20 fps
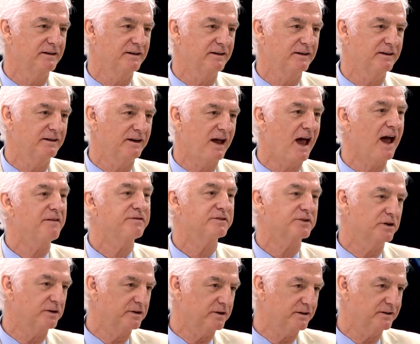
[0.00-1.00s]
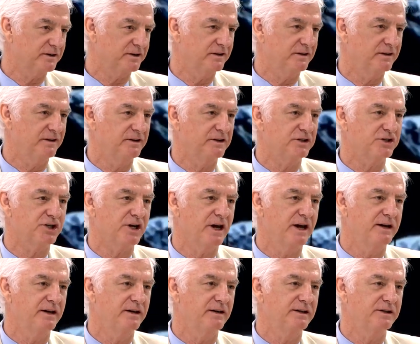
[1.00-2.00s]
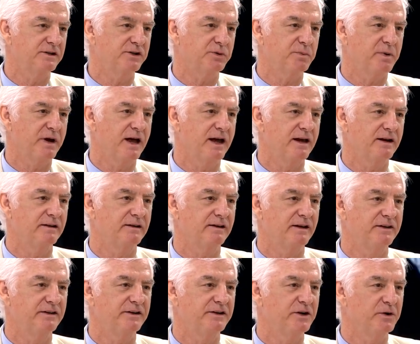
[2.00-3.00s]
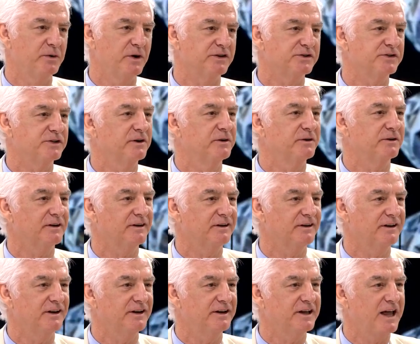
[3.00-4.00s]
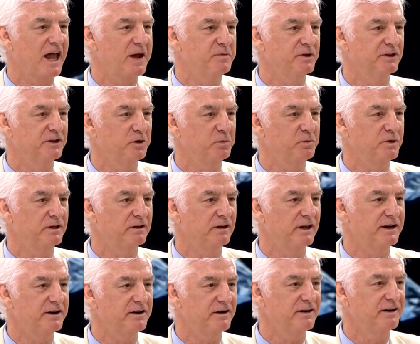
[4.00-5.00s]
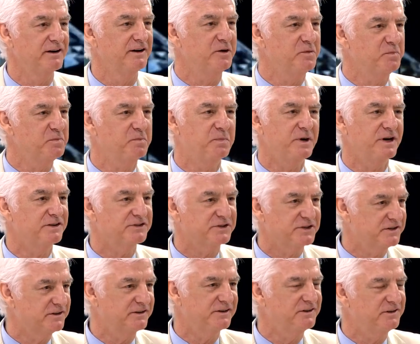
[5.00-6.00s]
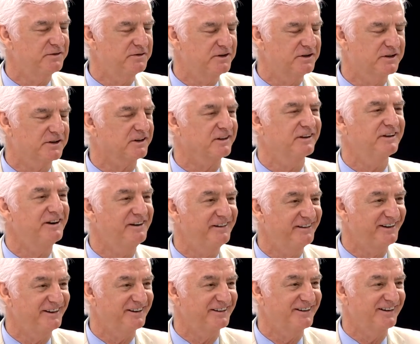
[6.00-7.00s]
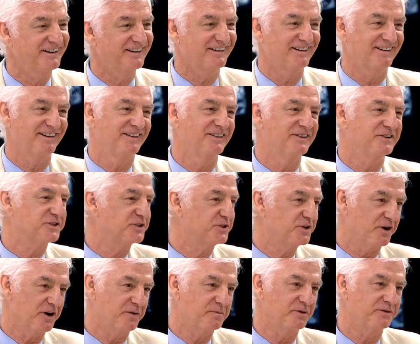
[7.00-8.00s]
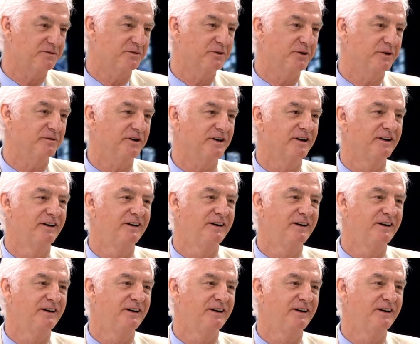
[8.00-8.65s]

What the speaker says: after China and Japan and the US. So it came a little bit later, but it's clearly a star performer.